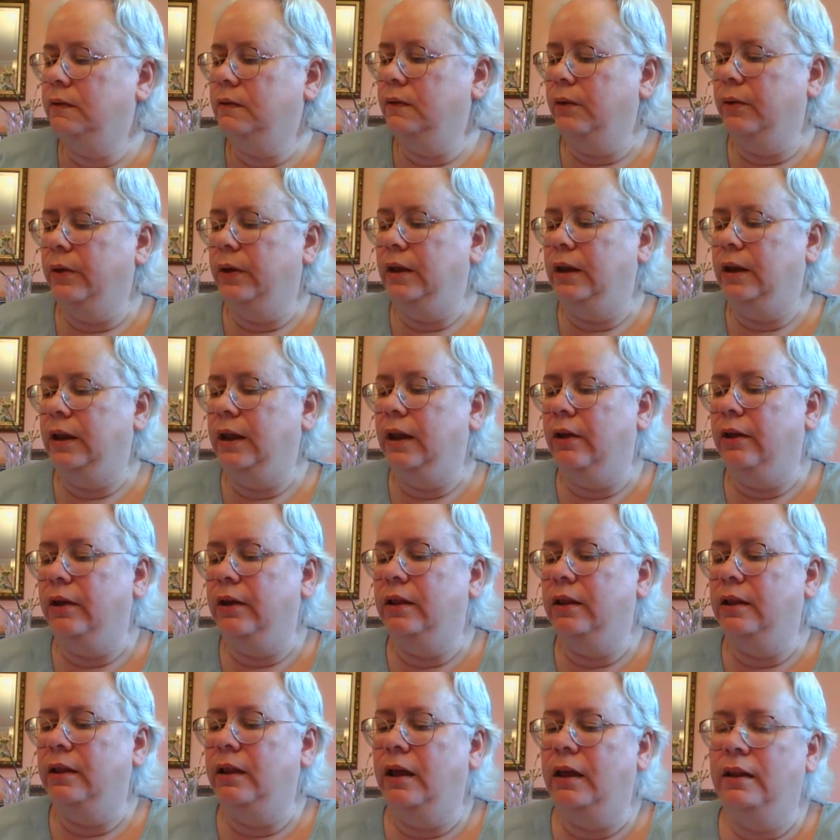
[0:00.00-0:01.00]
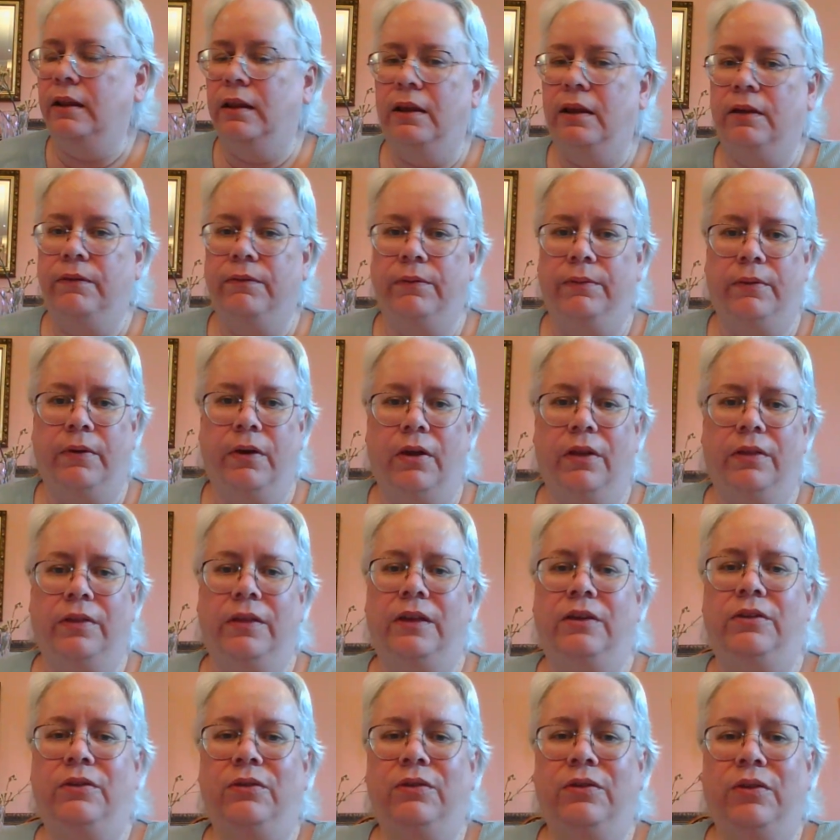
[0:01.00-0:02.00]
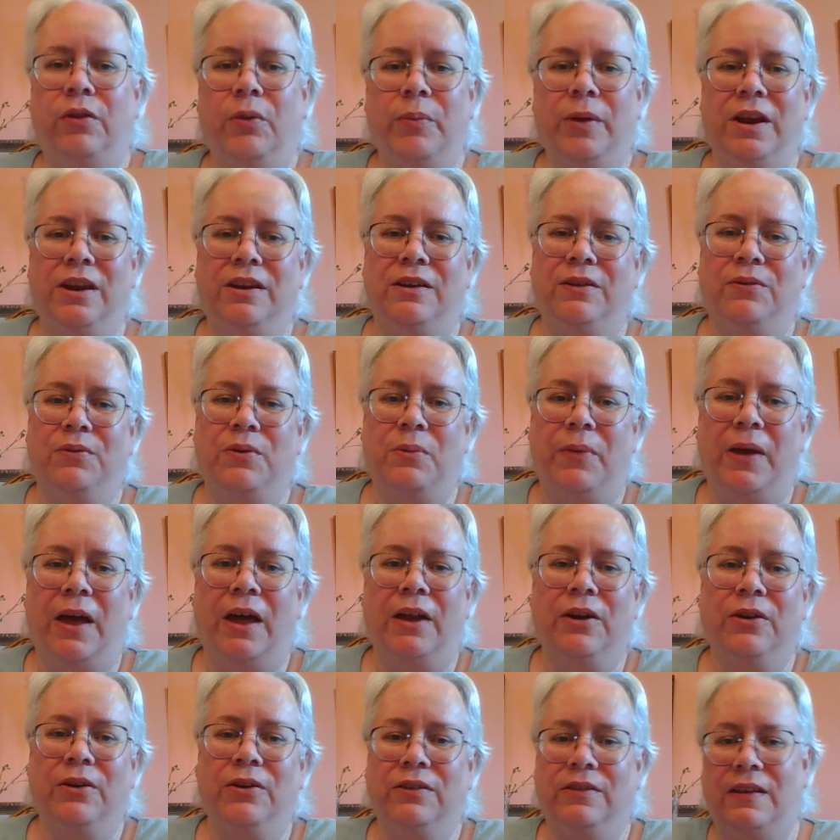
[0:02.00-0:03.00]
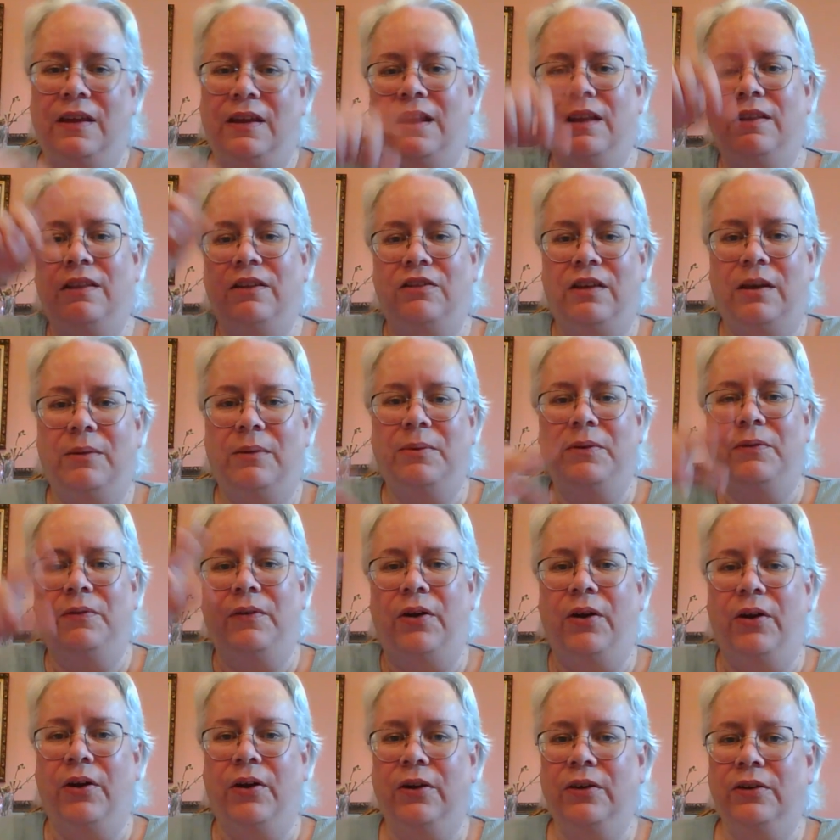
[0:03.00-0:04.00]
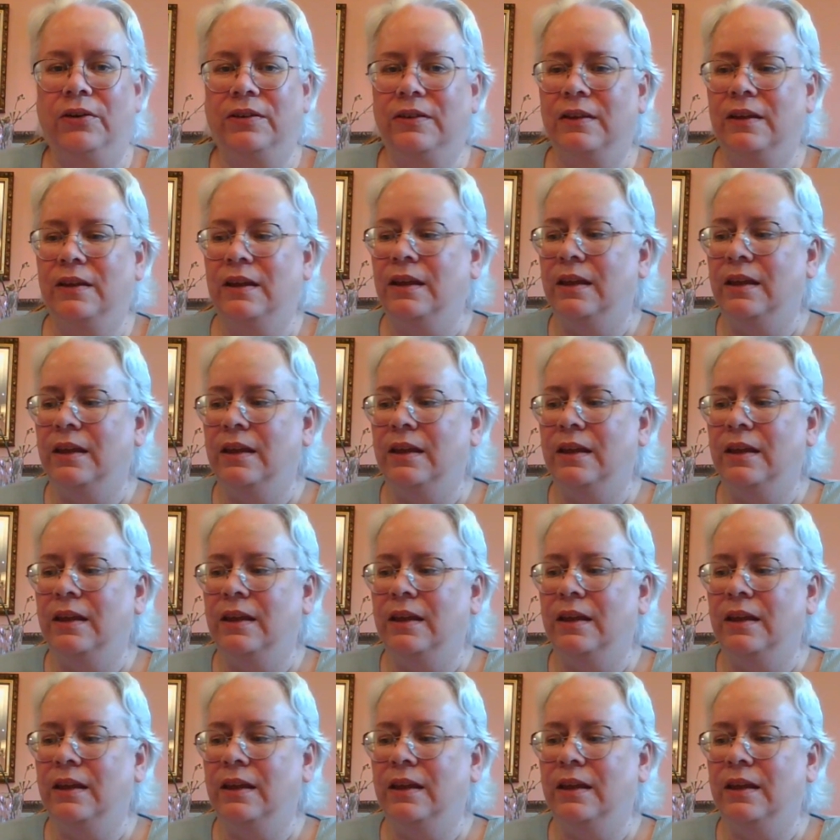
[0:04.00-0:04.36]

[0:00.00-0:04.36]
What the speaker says: So anyhow, I love, they do so many different patterns in the shape of a heart.